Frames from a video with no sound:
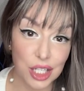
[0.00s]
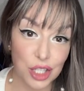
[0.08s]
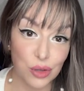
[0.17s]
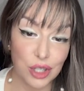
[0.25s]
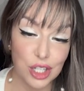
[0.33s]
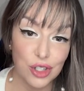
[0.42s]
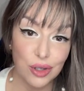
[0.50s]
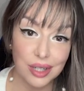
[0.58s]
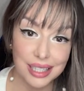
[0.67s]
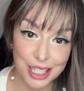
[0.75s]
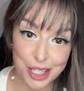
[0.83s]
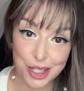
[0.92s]
You need to
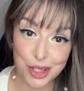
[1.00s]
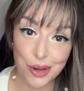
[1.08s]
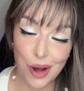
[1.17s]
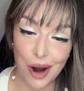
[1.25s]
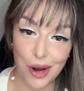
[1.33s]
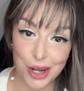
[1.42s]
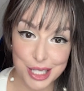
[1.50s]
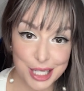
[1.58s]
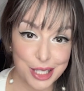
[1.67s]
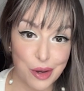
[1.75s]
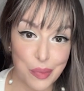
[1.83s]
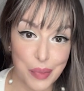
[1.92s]
clear your heart
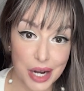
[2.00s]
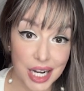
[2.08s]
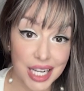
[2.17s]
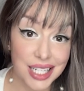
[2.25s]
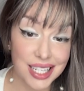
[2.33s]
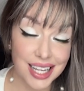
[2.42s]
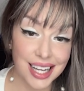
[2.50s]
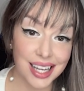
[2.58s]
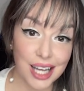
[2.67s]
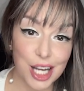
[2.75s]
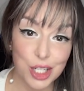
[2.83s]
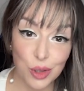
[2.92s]
and your mind,
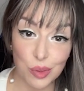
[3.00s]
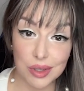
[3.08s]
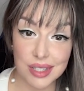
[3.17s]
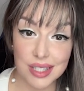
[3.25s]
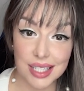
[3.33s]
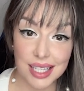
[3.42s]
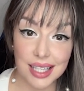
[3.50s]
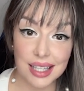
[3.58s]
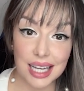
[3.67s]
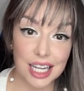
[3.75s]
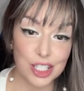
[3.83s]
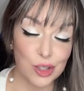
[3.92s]
and you will see
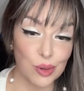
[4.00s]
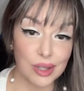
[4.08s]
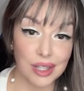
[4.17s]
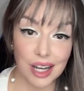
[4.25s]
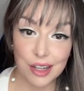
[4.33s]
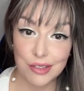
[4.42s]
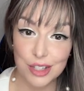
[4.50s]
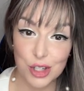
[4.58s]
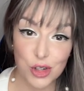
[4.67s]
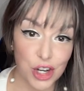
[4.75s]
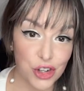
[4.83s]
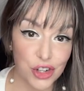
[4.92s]
that your life is
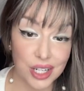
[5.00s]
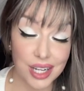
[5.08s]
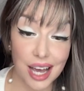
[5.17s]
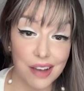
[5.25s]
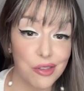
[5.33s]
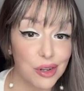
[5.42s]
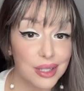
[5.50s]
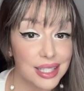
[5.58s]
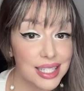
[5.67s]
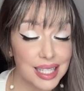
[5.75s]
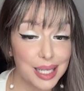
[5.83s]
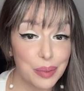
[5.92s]
changing
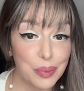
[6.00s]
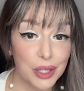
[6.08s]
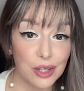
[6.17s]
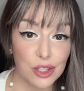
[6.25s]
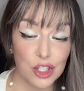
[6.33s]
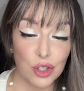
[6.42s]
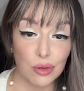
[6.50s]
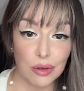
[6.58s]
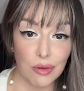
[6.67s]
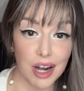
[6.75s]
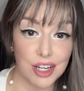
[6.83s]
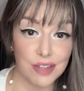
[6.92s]
effortlessly because your
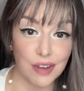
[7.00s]
right